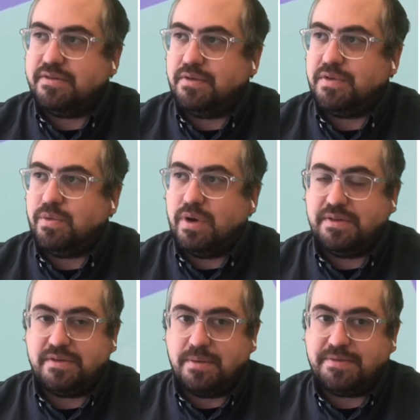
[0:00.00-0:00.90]
So if you
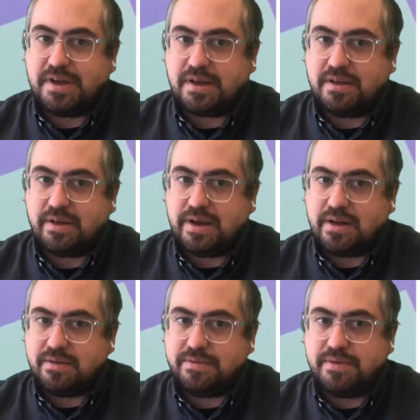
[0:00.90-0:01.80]
want sub-second
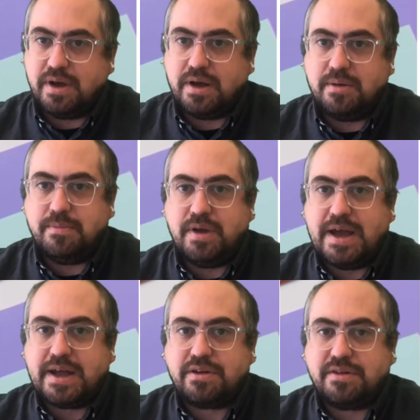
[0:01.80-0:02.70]
kind of
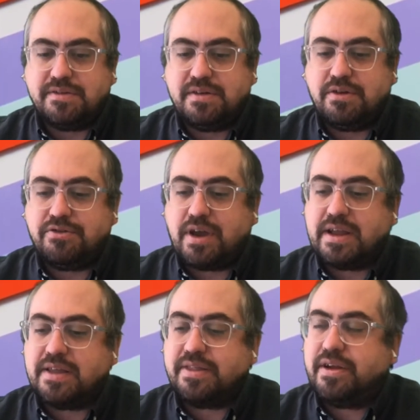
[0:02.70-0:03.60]
accuracy or try to
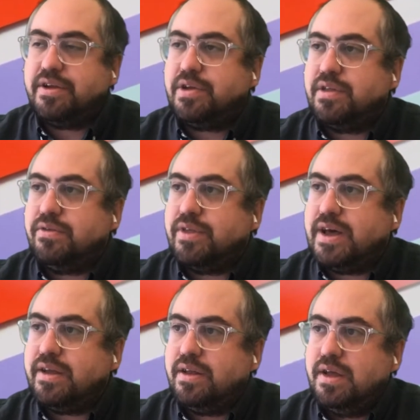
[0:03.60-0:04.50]
get there, you can do
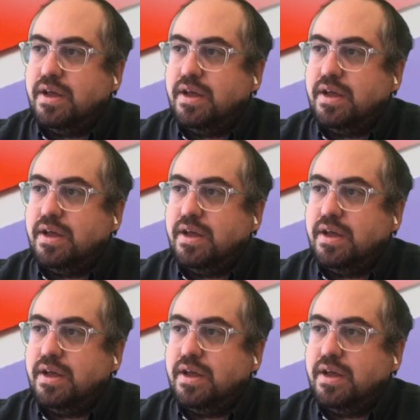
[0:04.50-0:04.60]
that.